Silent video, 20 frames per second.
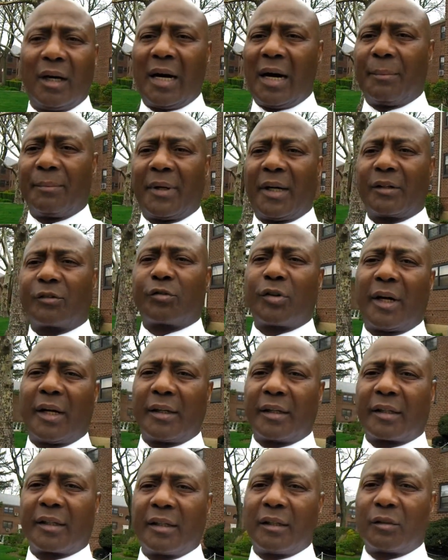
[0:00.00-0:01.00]
I'm not
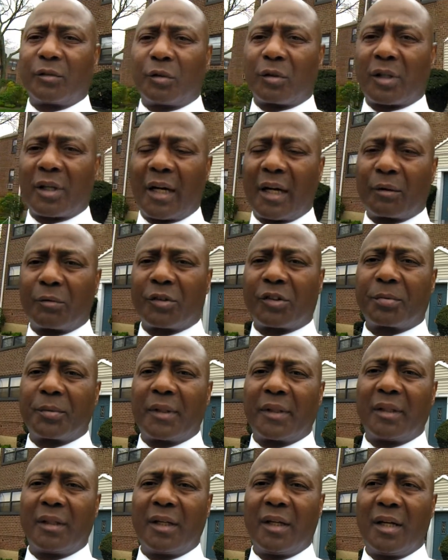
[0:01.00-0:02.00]
trying to kill the
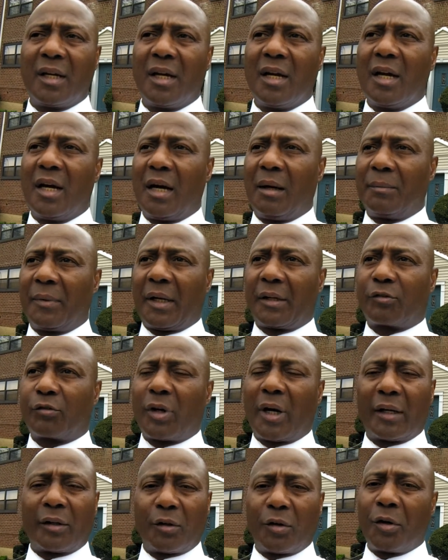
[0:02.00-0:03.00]
congressman. I'm not
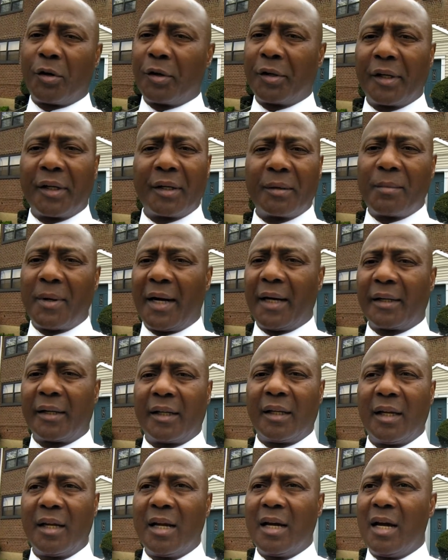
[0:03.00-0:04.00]
trying to hurt
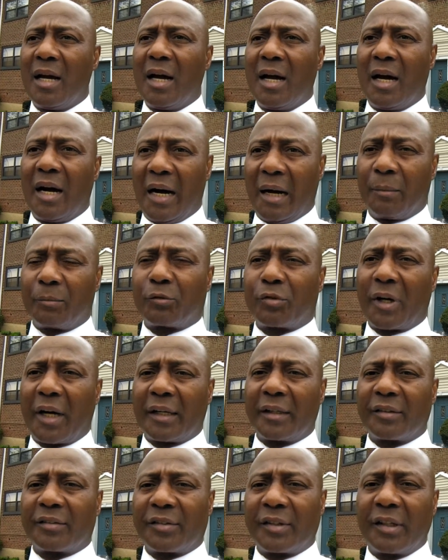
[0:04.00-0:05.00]
anybody. I'm
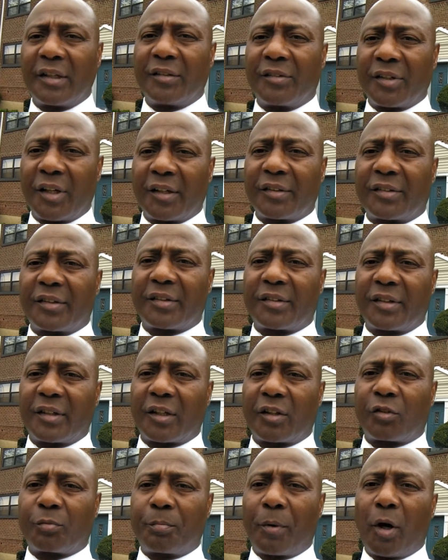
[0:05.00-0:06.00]
trying to seek justice and
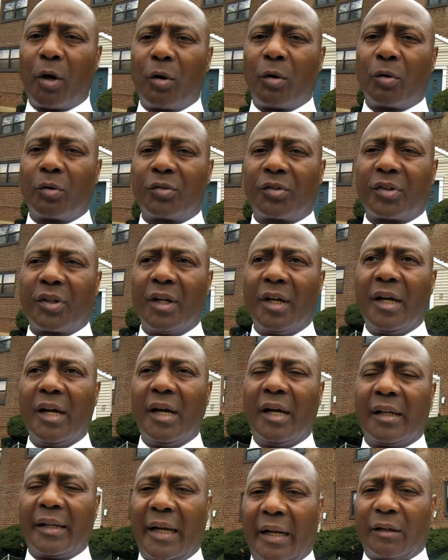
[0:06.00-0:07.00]
expose
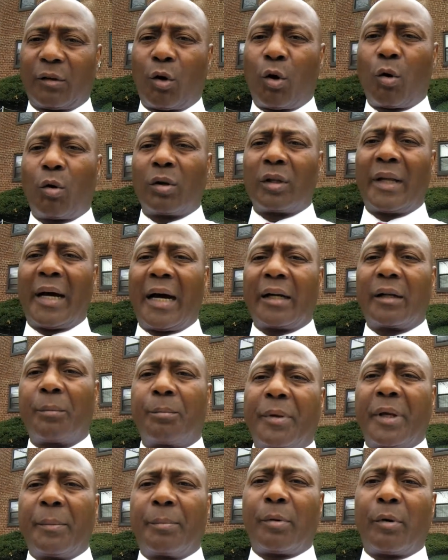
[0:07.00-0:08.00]
that a whole lot of
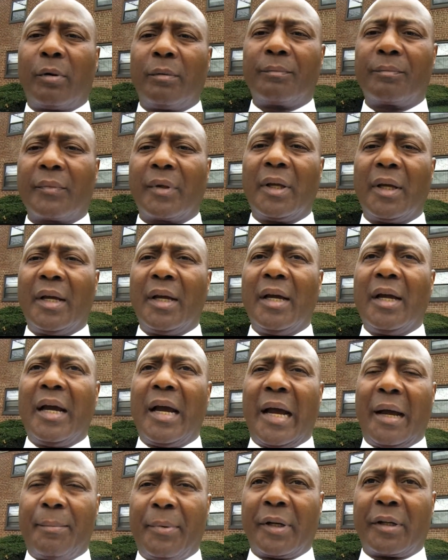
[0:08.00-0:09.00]
people
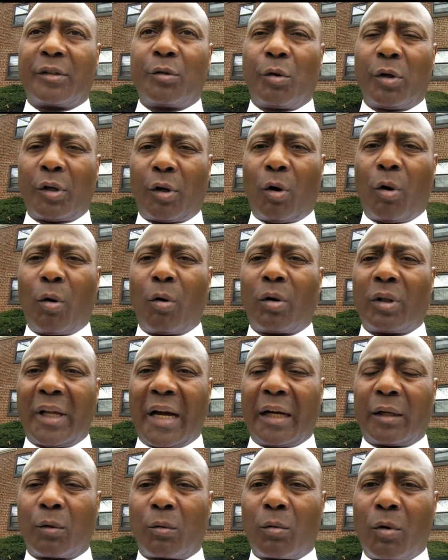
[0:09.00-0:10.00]
have been doing a whole
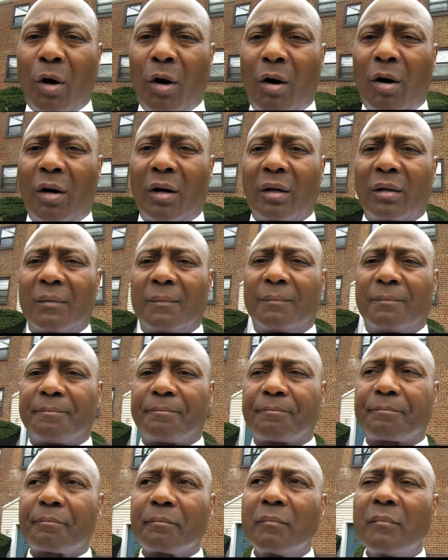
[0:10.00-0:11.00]
lot of wrong.
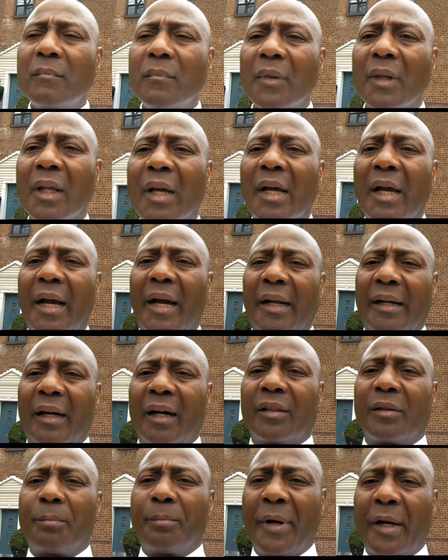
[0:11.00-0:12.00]
And
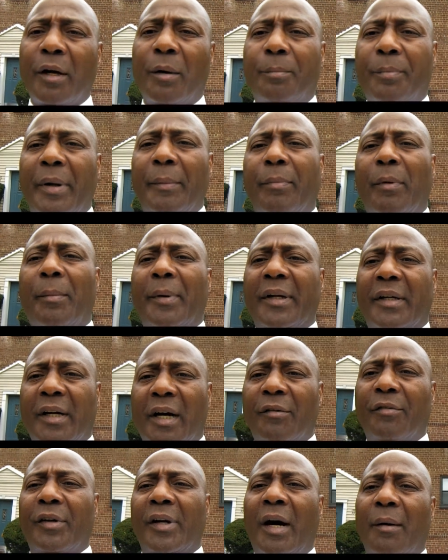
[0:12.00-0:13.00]
other bigger people have been
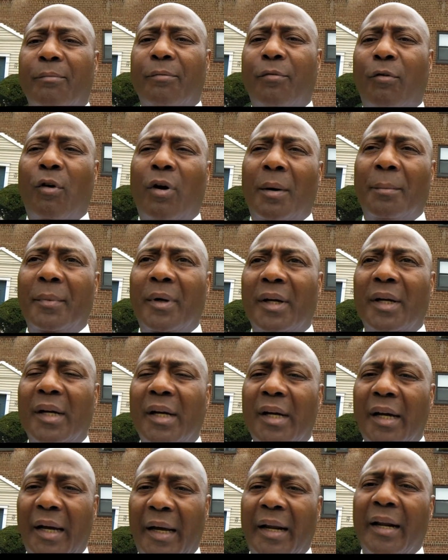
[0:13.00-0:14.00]
covering up for them
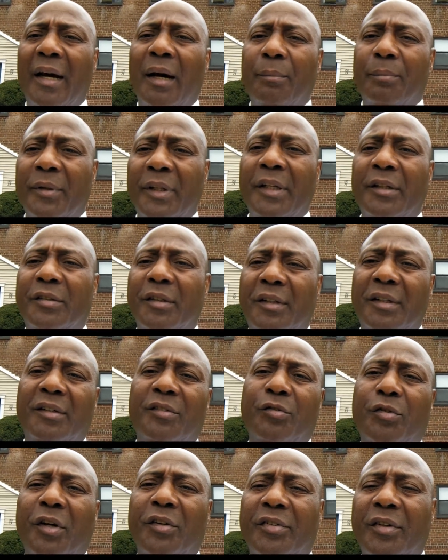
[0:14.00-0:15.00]
and helped lead to the
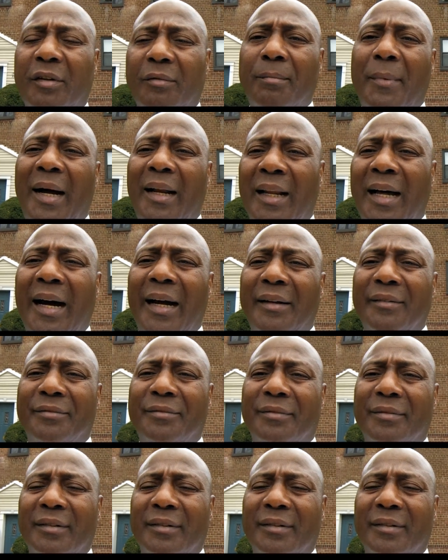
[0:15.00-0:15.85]
destruction of my life.